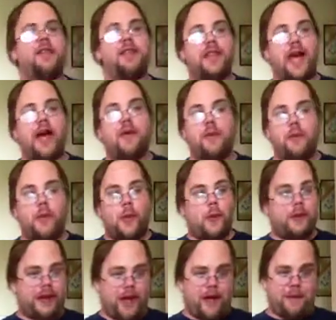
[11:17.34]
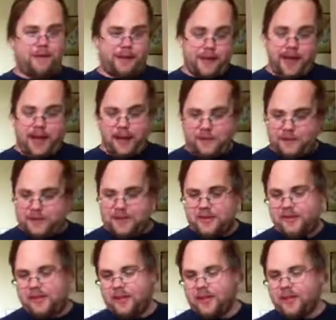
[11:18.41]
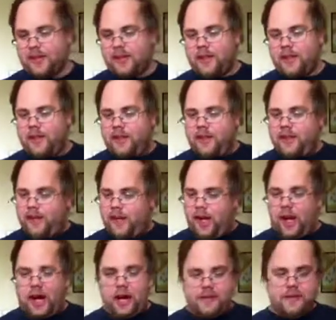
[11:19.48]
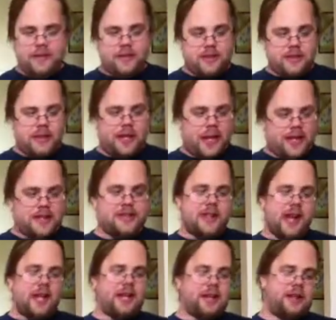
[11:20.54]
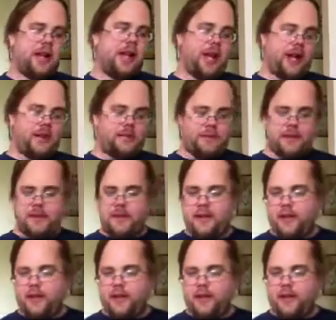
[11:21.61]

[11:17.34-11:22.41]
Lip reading: That won't happen, obviously. Obviously, that's not going to happen.